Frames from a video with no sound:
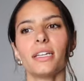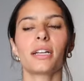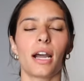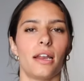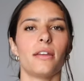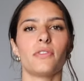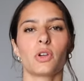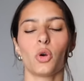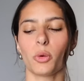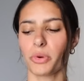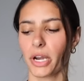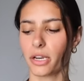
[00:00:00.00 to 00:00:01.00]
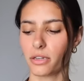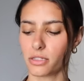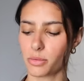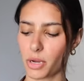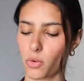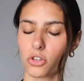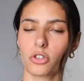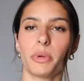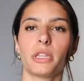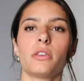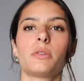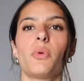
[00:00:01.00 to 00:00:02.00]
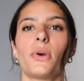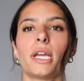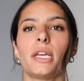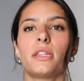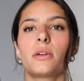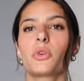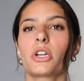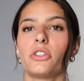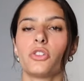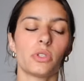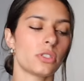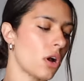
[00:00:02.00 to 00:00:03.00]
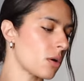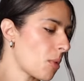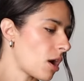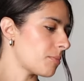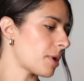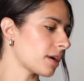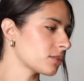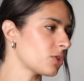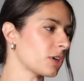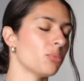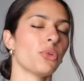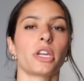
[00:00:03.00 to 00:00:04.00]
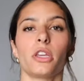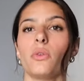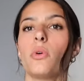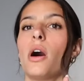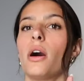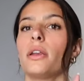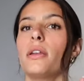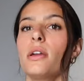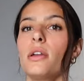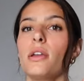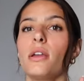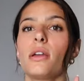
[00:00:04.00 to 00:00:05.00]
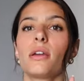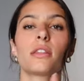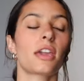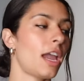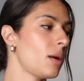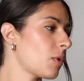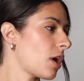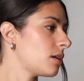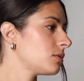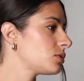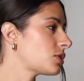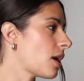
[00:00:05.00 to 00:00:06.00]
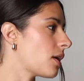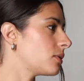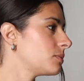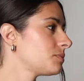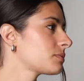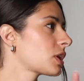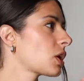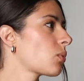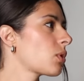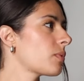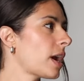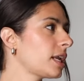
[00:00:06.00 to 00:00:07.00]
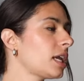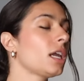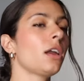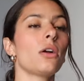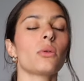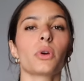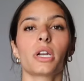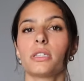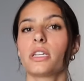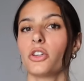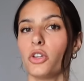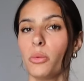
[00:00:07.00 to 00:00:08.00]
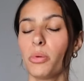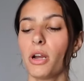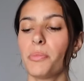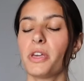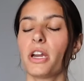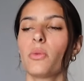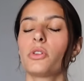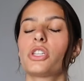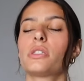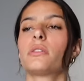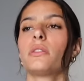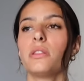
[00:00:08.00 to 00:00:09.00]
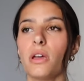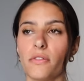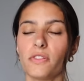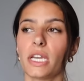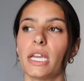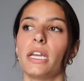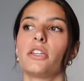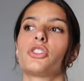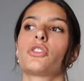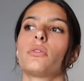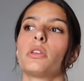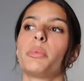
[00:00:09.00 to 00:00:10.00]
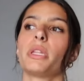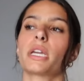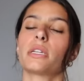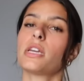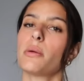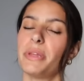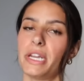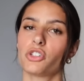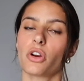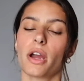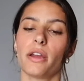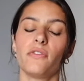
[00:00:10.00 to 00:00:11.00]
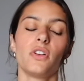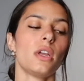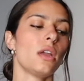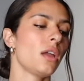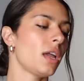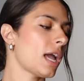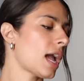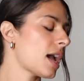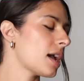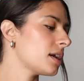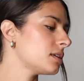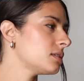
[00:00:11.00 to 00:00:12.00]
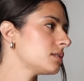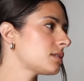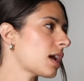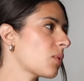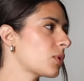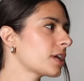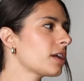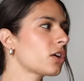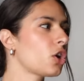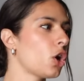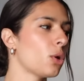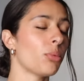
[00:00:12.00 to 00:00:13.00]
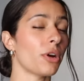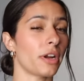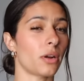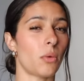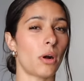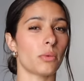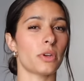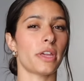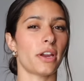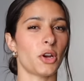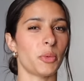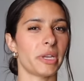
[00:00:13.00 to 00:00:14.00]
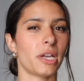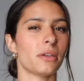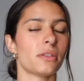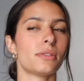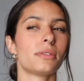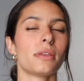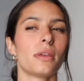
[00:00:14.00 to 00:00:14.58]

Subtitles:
kind of incorporated into my wardrobe at this point. And then we're gonna do a song montage, so I'm gonna bring you on the camera. So we're ready. We're gonna take an Uber up there, which is lovely, and it should only be like a 10-minute drive. And I wanna get Cobrick while we're there because